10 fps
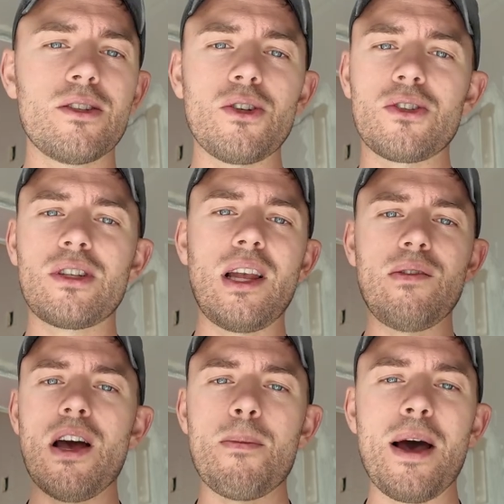just
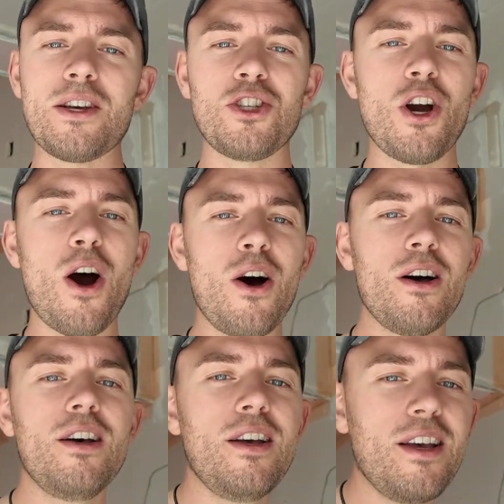give it our best shot.
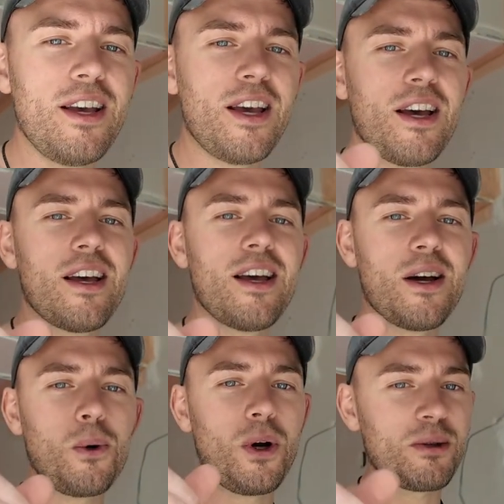
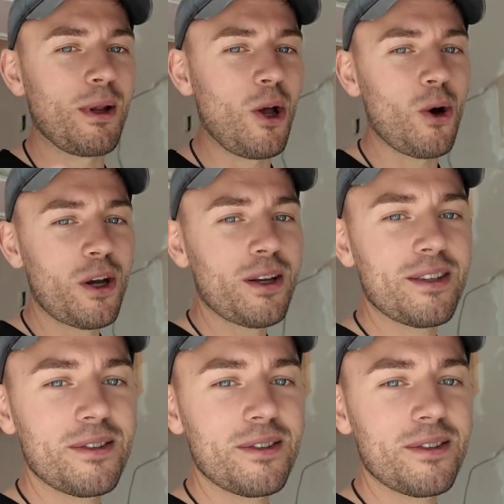Wish me luck.